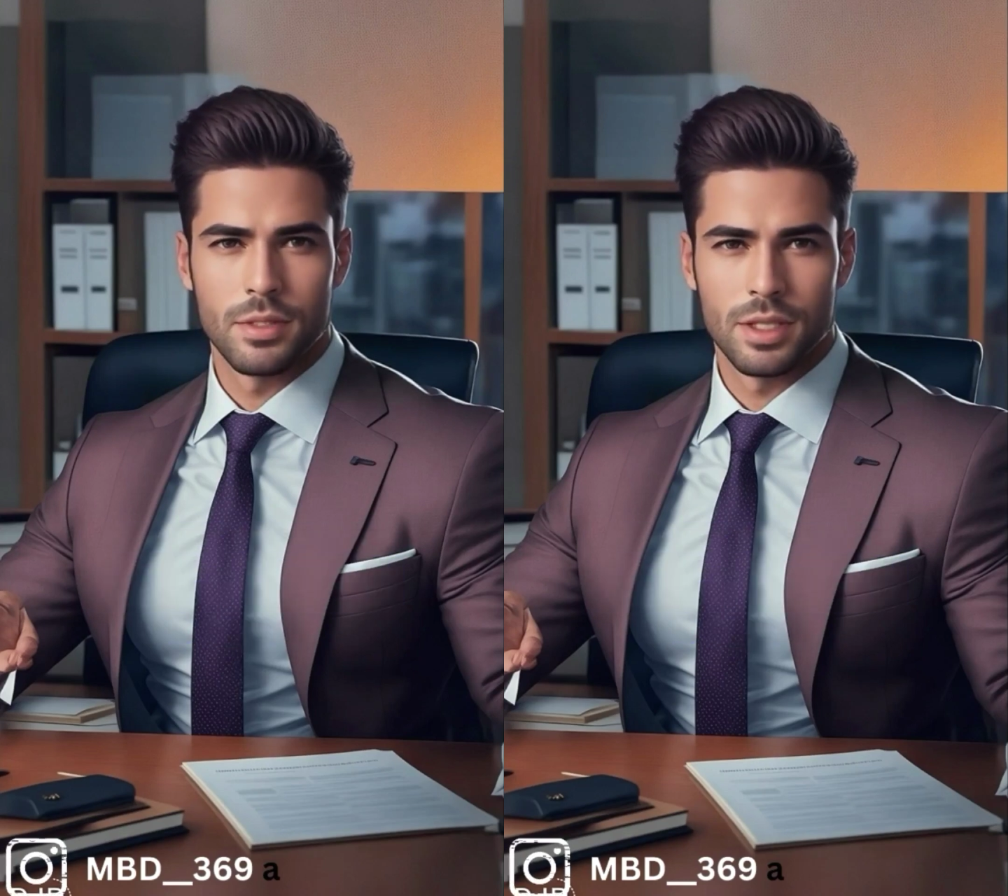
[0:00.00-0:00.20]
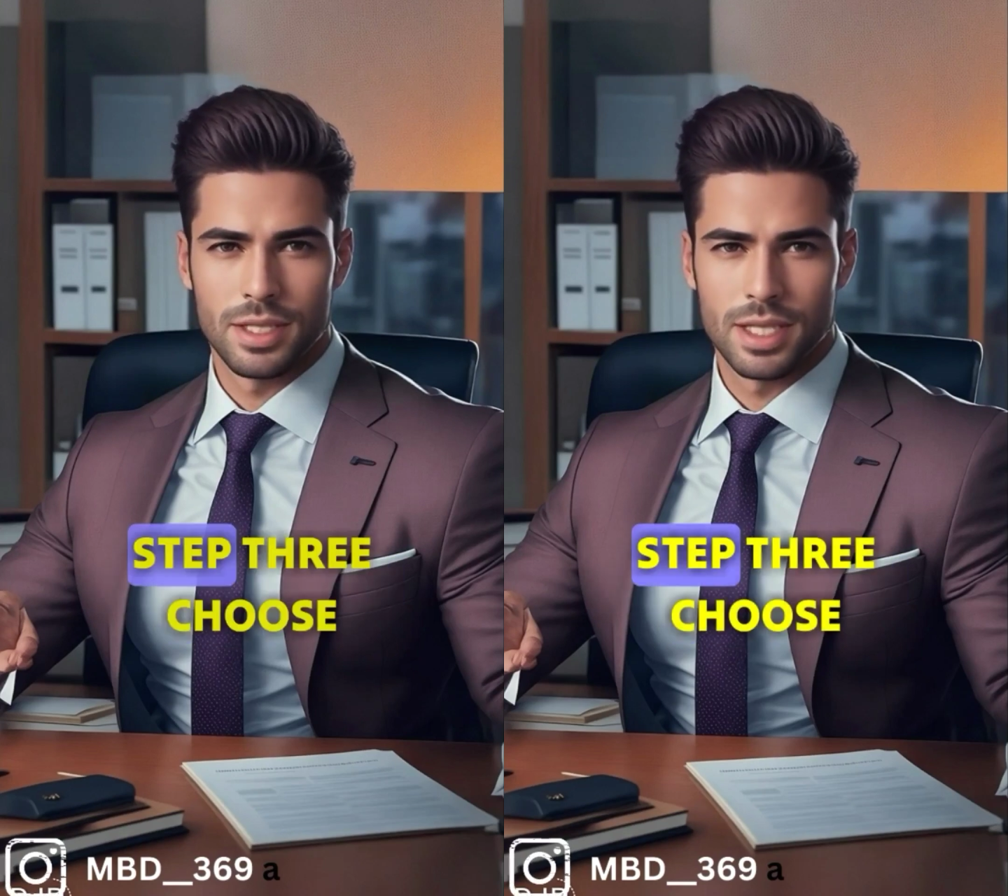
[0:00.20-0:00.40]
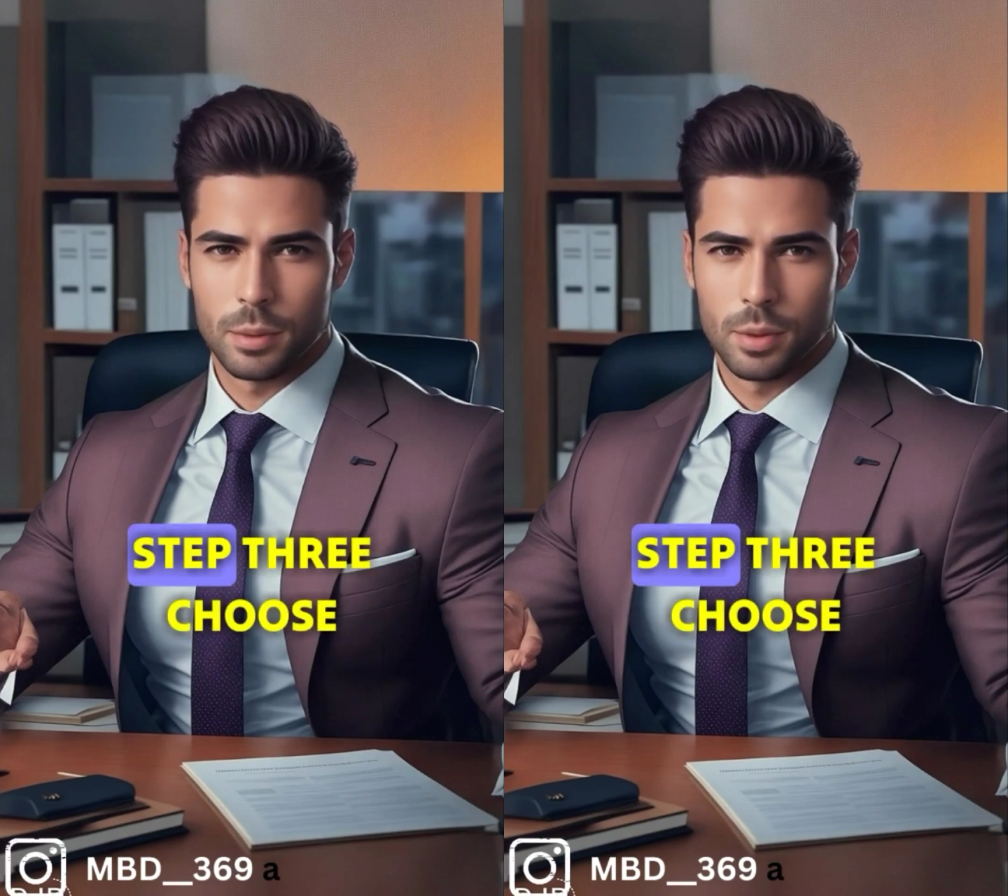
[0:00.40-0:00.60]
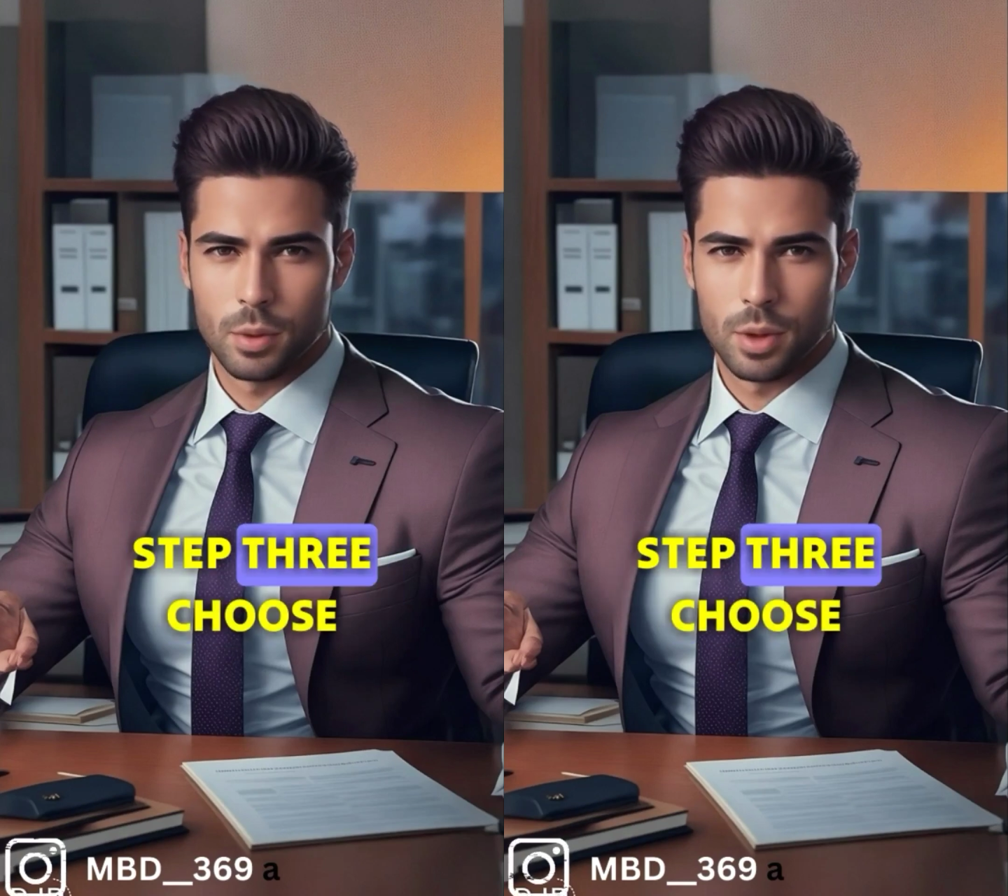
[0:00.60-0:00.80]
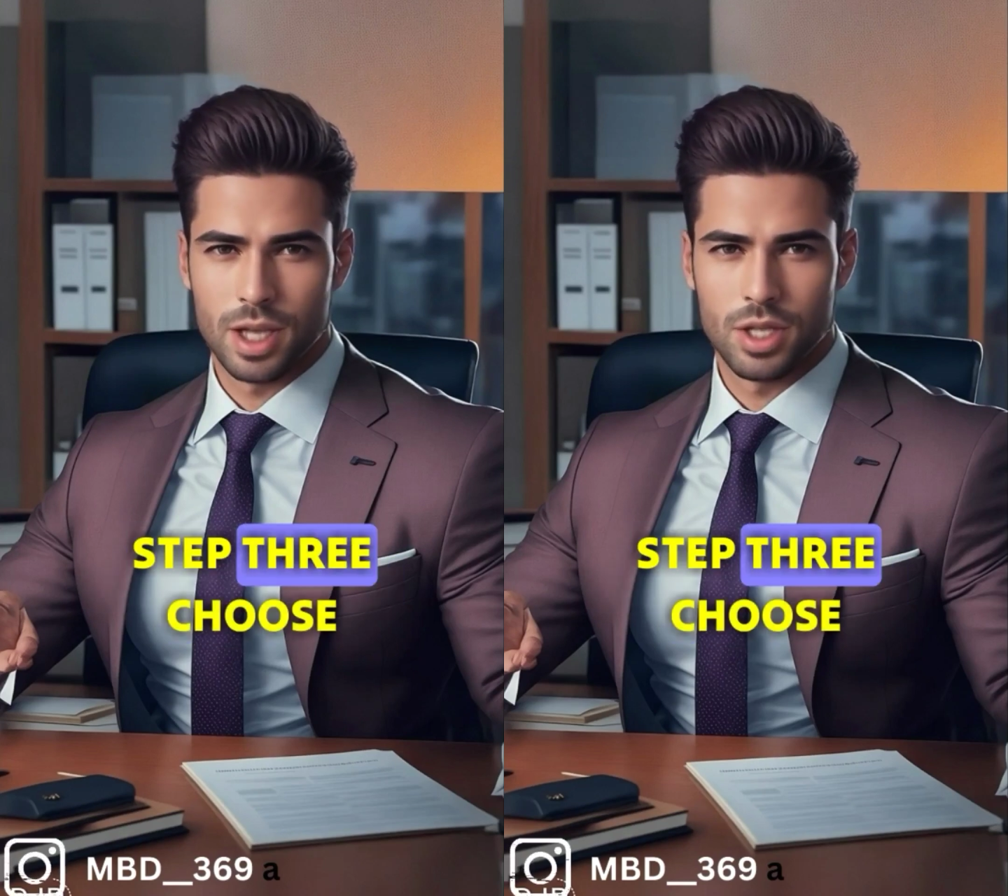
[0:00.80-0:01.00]
Step
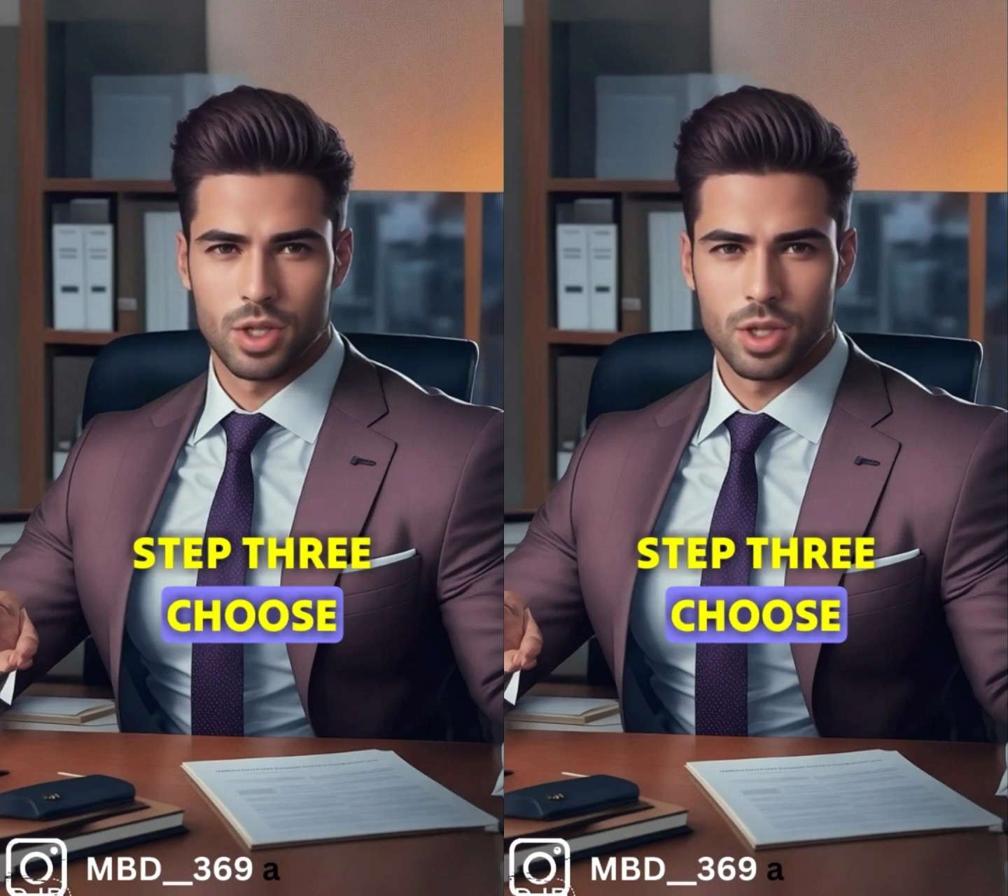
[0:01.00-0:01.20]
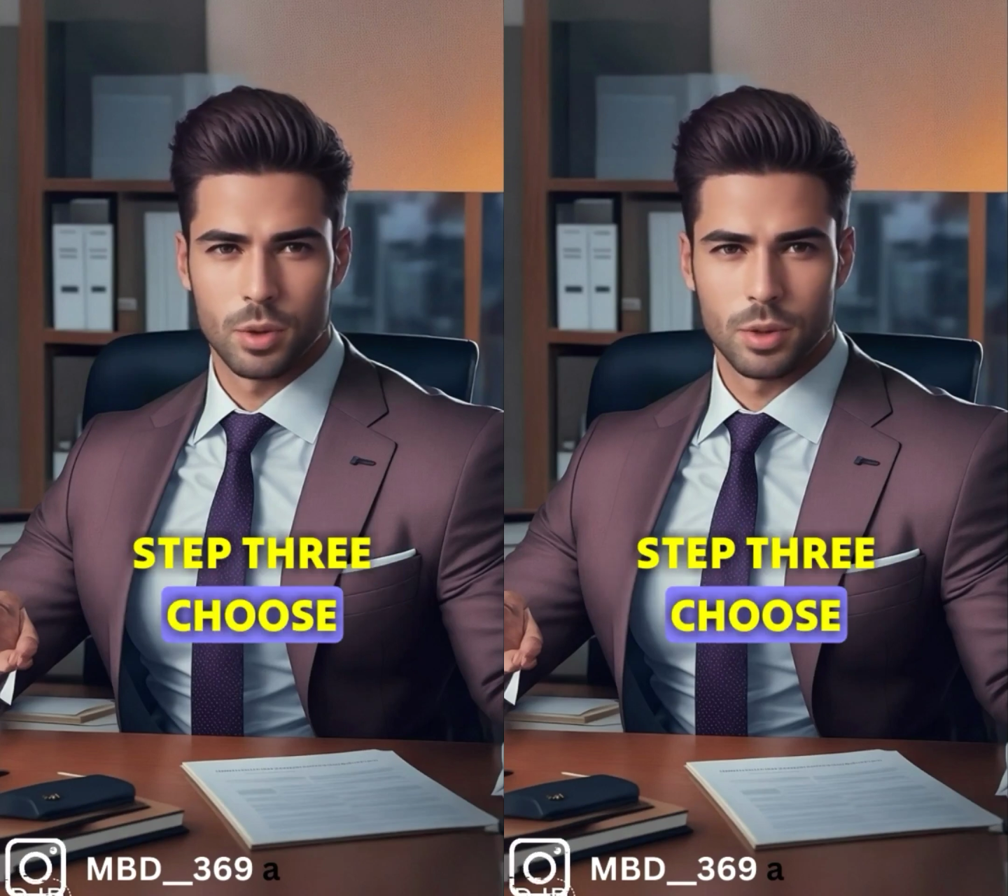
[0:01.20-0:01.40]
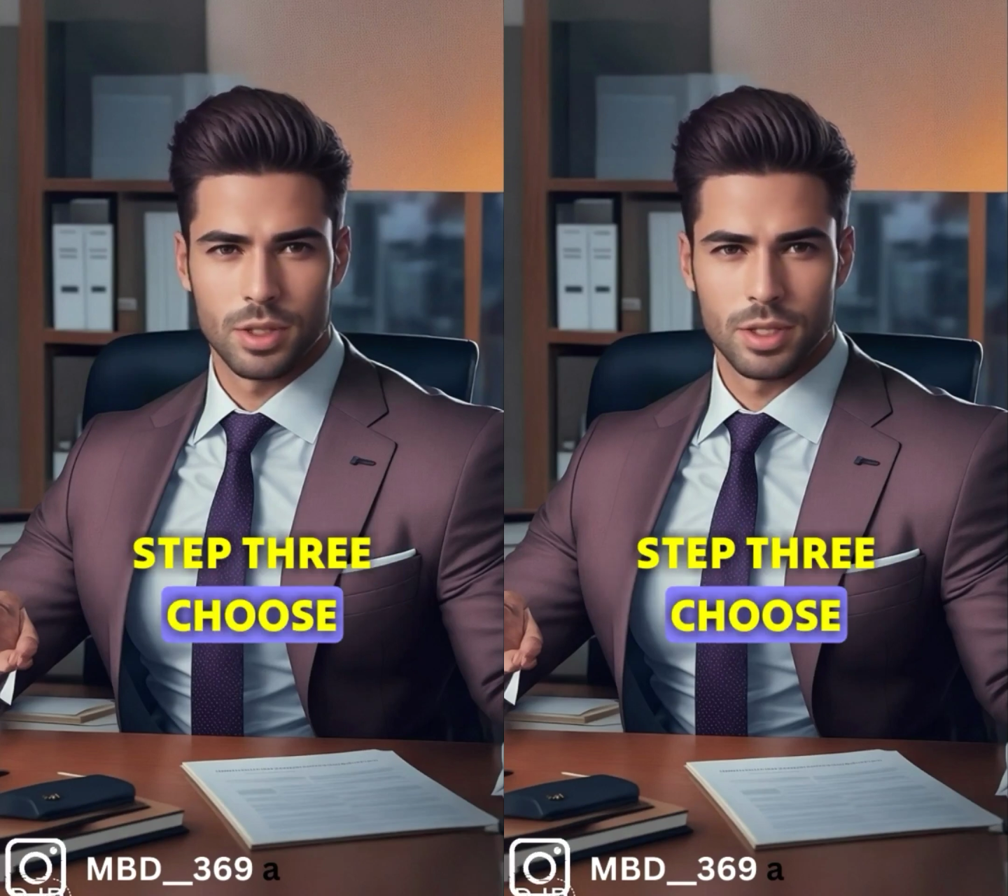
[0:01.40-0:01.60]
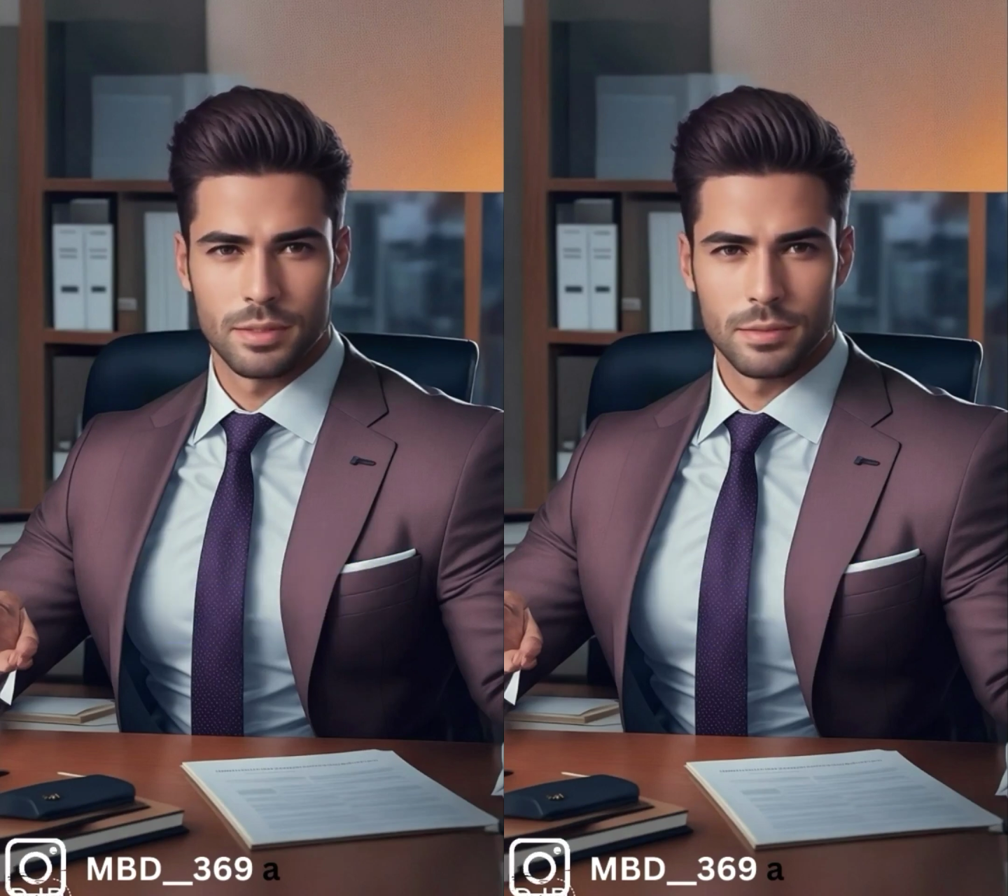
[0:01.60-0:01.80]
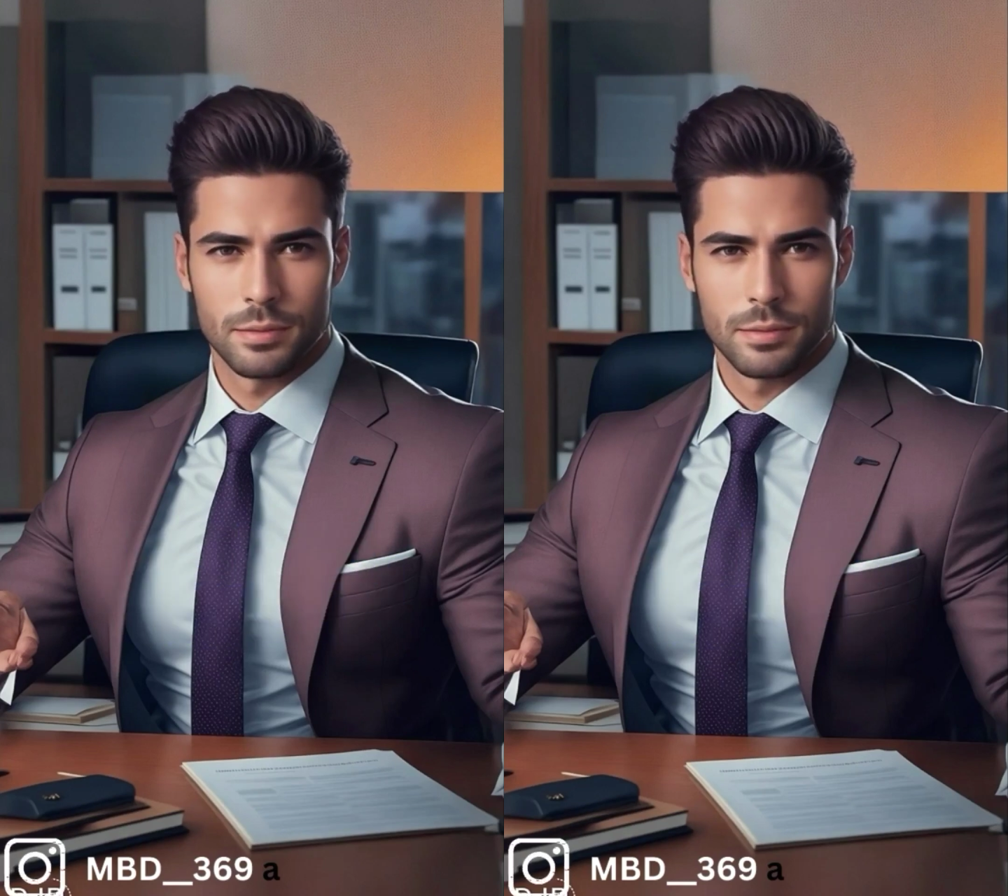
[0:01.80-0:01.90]
3. Choose.